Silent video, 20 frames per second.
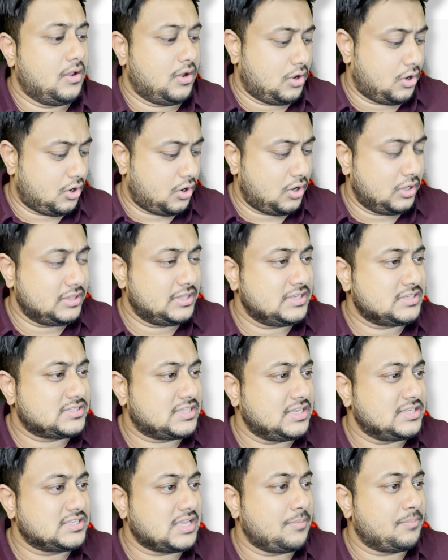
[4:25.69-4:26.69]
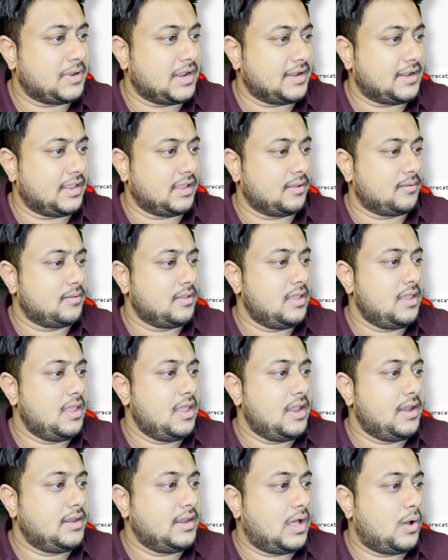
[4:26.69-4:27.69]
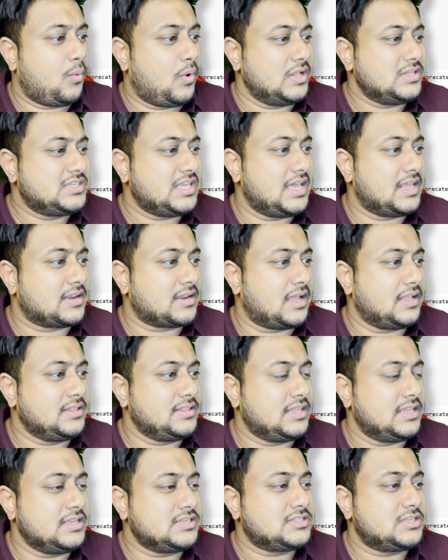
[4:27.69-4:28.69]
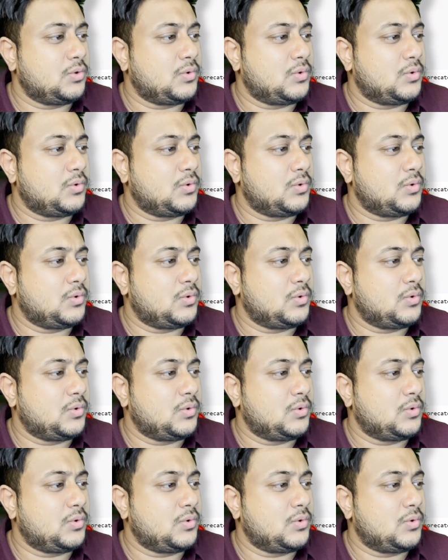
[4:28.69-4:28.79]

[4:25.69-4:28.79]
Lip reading: All these things I'm getting. Now, once I run this,